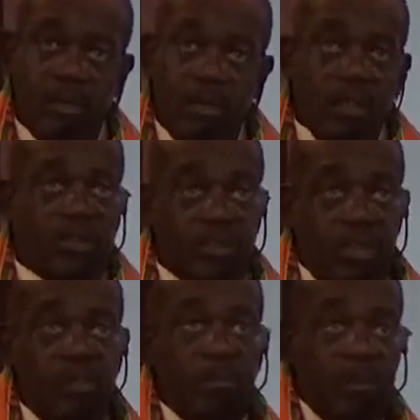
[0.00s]
It
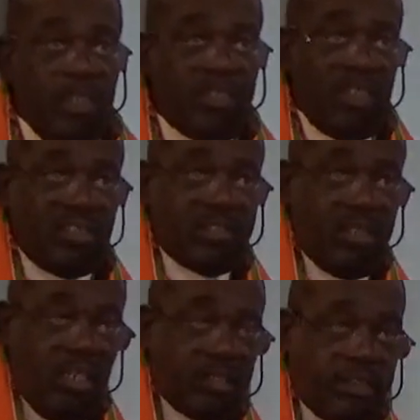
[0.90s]
shouldn't be just
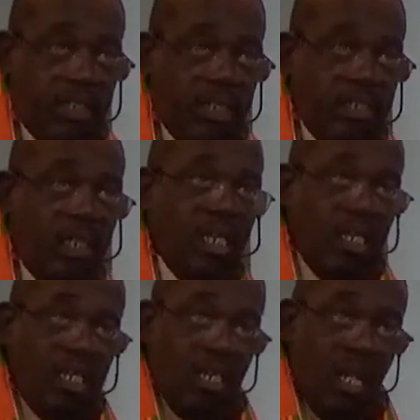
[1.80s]
tucked in
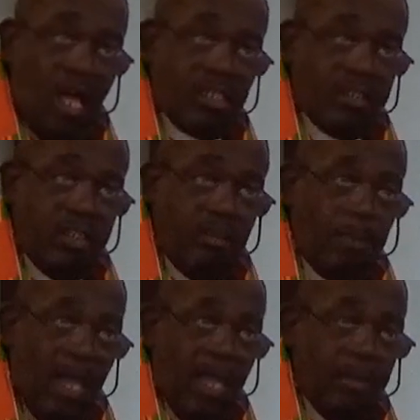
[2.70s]
and locked in a
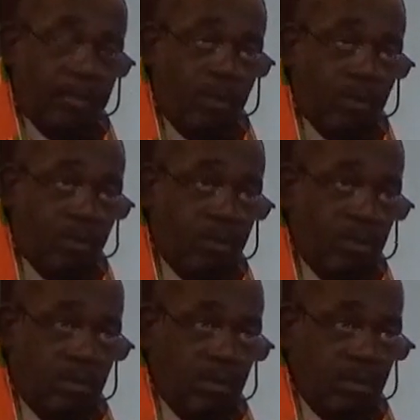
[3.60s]

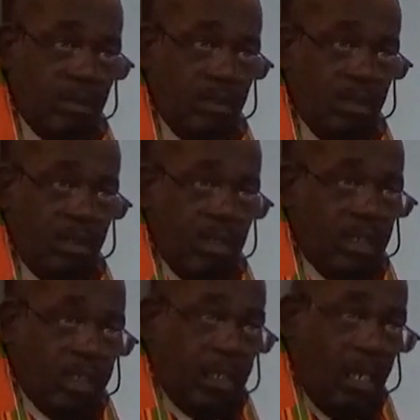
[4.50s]
Bible
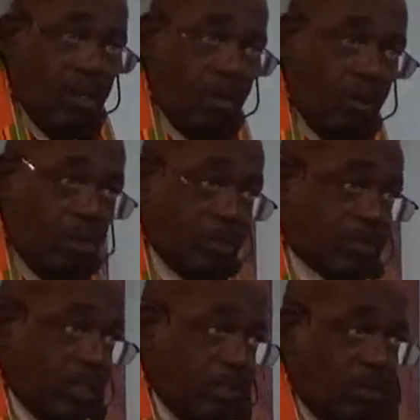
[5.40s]
in our homes
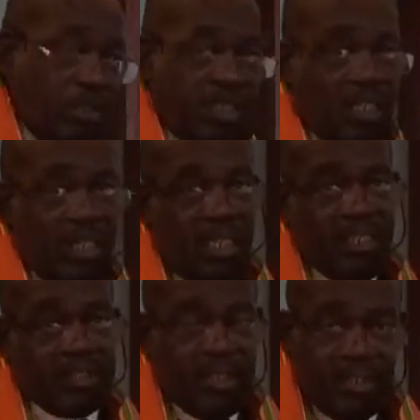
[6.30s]
that only
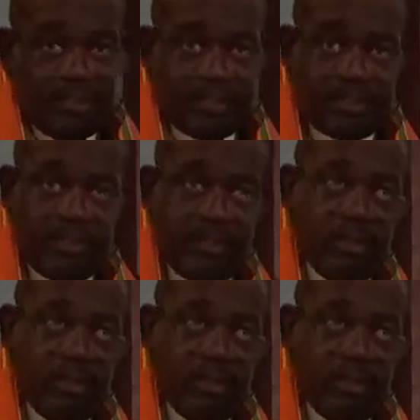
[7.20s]
collect dust.